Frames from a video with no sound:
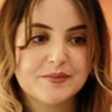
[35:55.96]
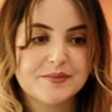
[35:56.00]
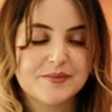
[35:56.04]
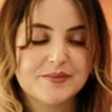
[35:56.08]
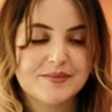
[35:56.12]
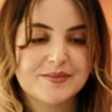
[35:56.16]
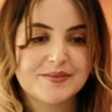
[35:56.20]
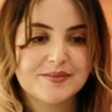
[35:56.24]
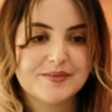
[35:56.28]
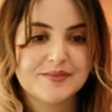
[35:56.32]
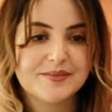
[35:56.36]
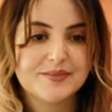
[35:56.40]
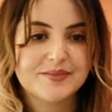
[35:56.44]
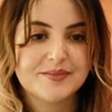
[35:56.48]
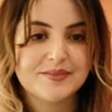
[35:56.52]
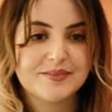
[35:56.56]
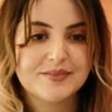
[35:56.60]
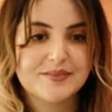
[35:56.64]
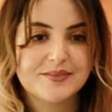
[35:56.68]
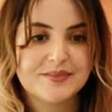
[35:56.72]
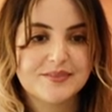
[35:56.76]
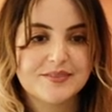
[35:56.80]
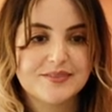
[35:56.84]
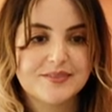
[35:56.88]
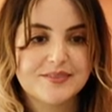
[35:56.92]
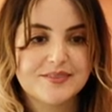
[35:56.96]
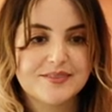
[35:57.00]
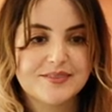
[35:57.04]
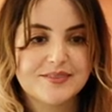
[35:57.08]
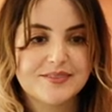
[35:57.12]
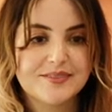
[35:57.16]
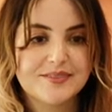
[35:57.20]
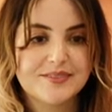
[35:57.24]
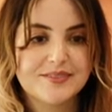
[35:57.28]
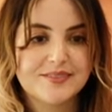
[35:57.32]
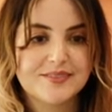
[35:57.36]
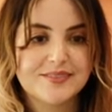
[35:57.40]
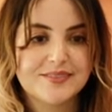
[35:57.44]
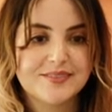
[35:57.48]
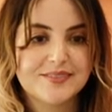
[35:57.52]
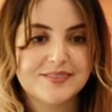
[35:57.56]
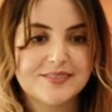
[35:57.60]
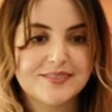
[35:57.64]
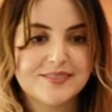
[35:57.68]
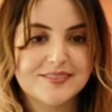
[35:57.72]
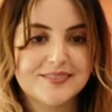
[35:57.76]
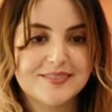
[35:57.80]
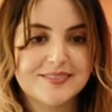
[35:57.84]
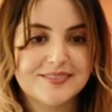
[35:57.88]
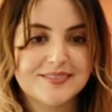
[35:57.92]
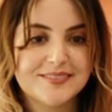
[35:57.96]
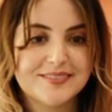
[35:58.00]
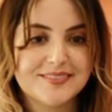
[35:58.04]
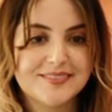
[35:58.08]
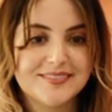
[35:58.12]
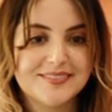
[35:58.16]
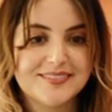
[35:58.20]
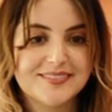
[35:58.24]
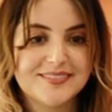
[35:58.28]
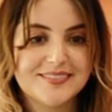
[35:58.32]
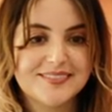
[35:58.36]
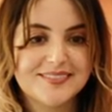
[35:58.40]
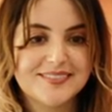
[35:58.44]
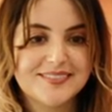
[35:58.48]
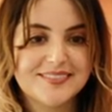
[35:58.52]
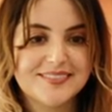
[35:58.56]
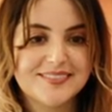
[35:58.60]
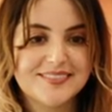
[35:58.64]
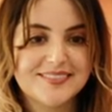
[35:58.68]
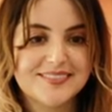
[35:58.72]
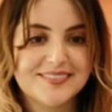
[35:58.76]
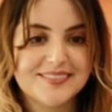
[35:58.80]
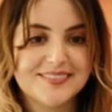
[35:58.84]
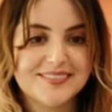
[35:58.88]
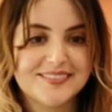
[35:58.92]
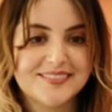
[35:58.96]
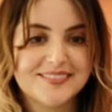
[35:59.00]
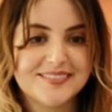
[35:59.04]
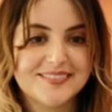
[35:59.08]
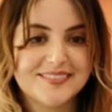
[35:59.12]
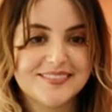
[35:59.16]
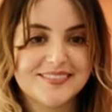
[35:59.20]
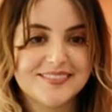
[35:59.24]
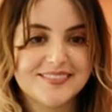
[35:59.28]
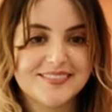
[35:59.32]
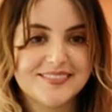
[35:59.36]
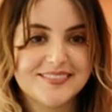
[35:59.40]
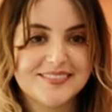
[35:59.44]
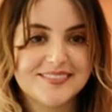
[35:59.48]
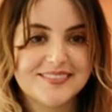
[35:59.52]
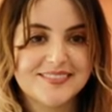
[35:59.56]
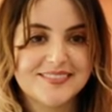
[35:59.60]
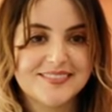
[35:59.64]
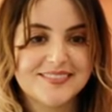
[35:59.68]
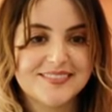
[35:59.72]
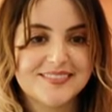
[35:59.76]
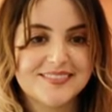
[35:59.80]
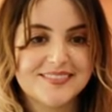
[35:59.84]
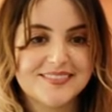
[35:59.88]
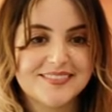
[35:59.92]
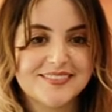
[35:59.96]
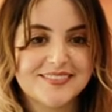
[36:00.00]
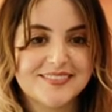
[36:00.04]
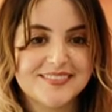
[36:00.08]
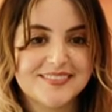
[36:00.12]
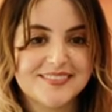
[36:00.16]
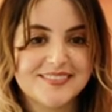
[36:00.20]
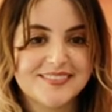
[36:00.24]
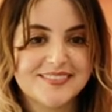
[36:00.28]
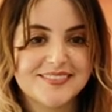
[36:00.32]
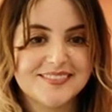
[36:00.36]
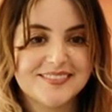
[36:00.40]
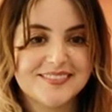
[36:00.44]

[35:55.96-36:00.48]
The person shown says nothing.